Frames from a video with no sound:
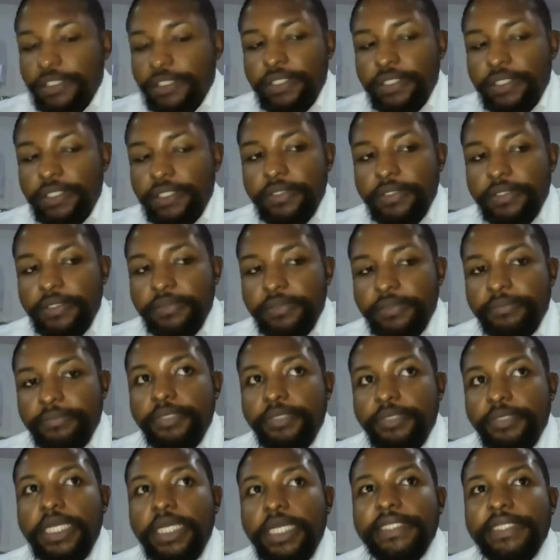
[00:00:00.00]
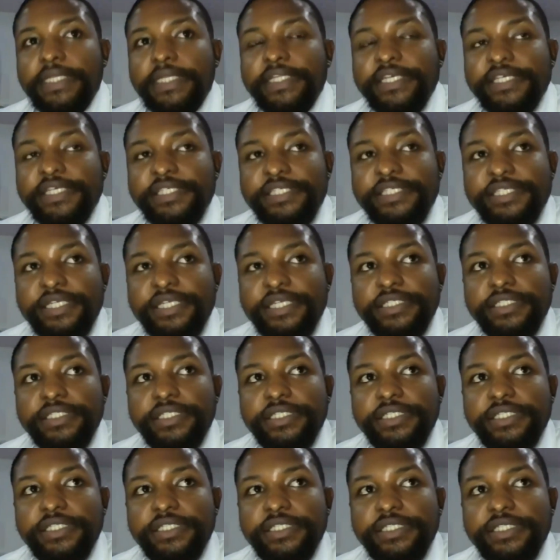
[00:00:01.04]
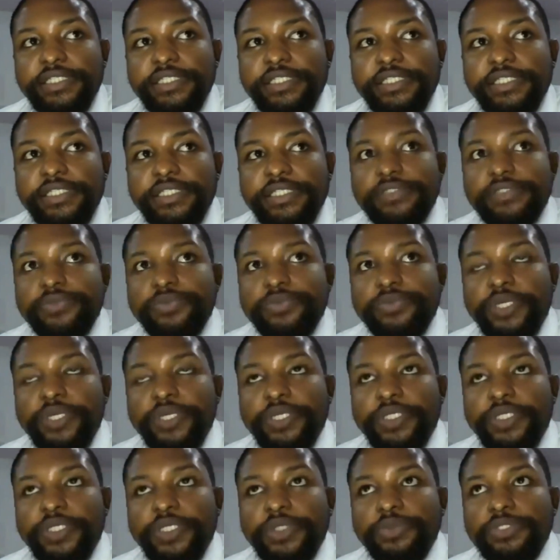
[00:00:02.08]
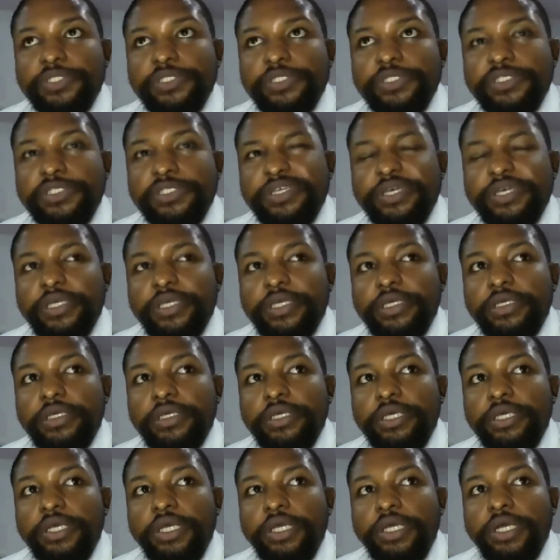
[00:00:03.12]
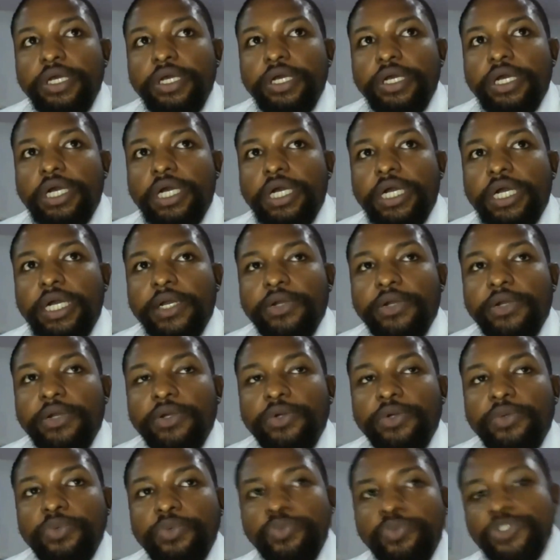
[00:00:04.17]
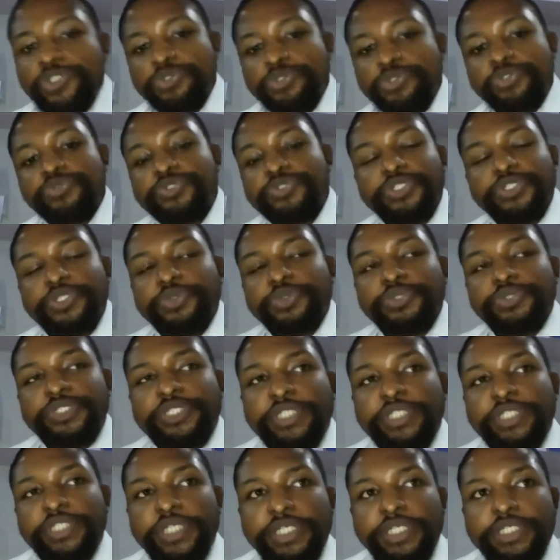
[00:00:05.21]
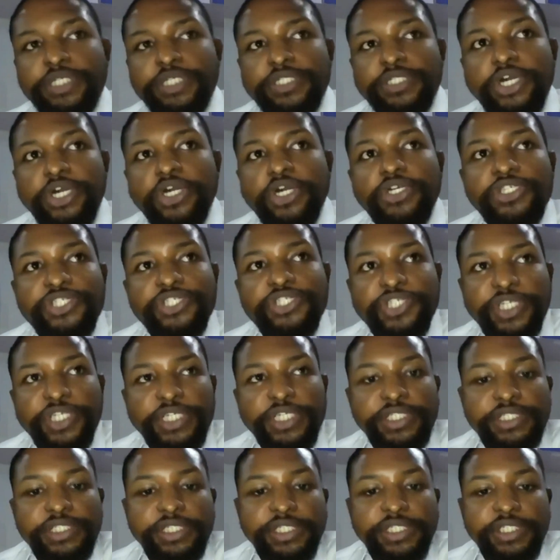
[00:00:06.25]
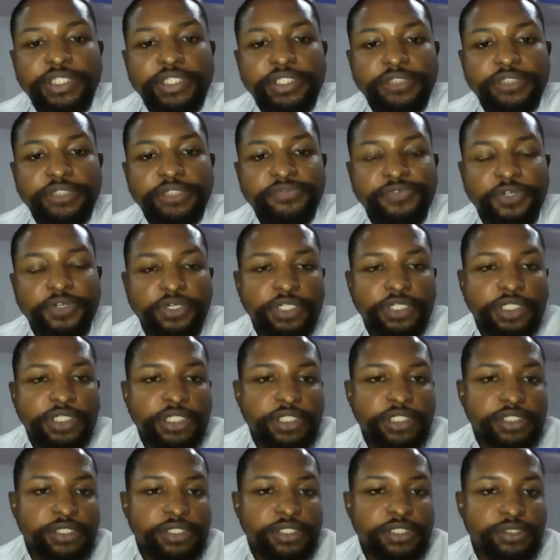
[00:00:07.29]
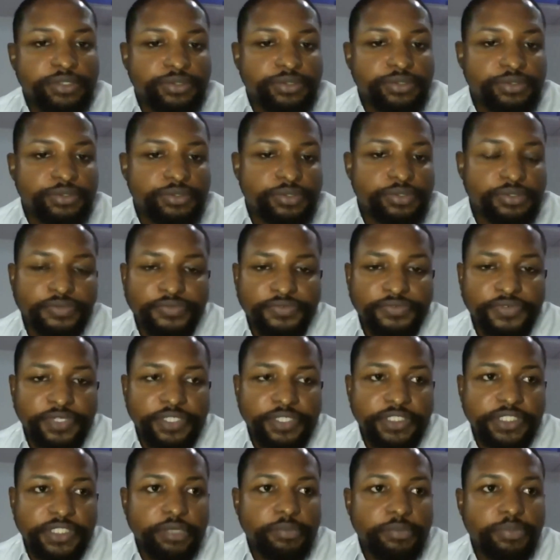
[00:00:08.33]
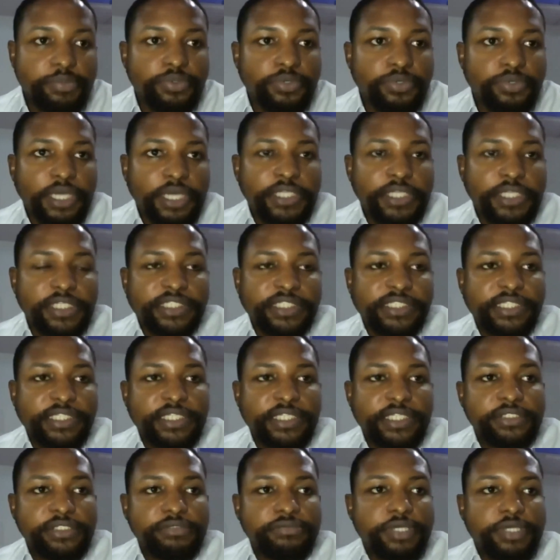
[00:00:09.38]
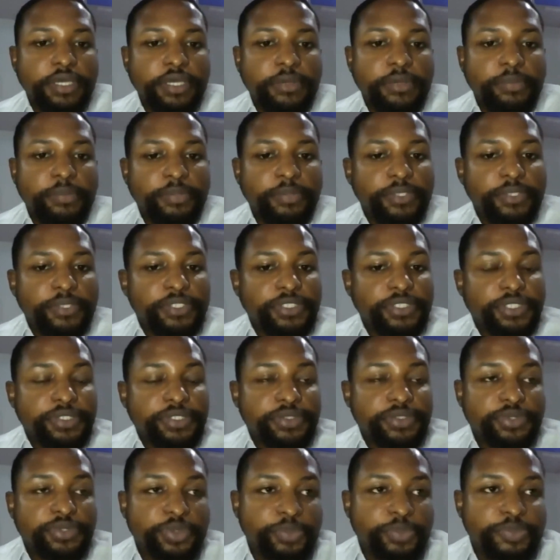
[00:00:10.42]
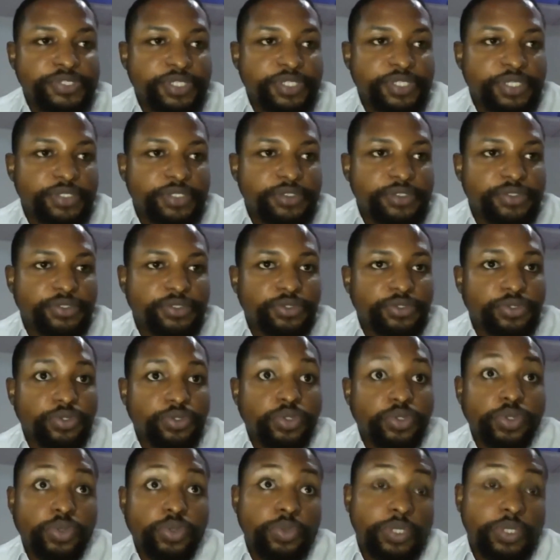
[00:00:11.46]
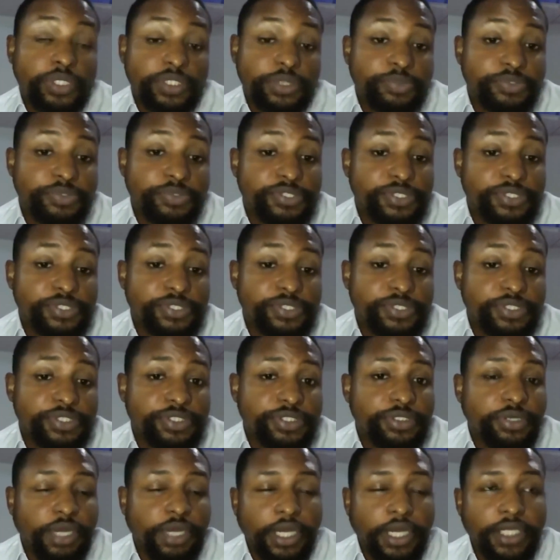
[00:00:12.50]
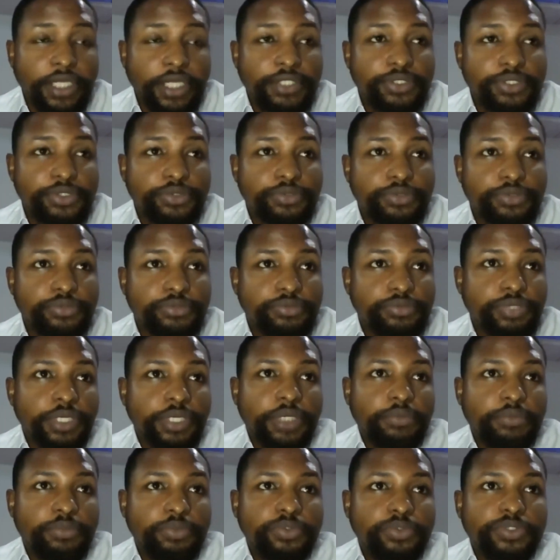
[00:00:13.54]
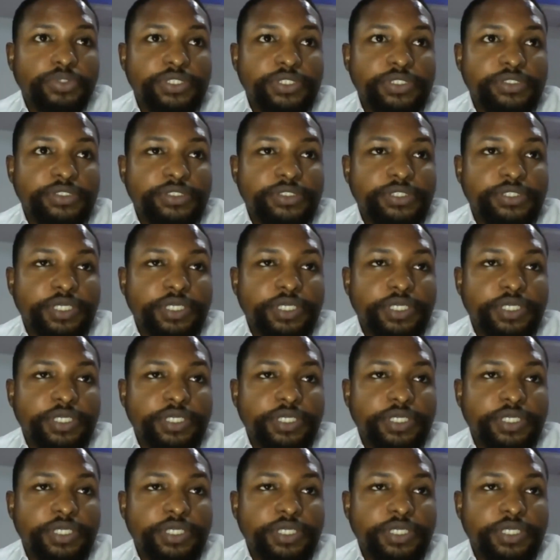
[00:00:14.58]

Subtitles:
are there certain cases where you would say, which you would say it's contraindicated for corneal tattoos? For example, are there certain patients who present to you who want the procedure and you would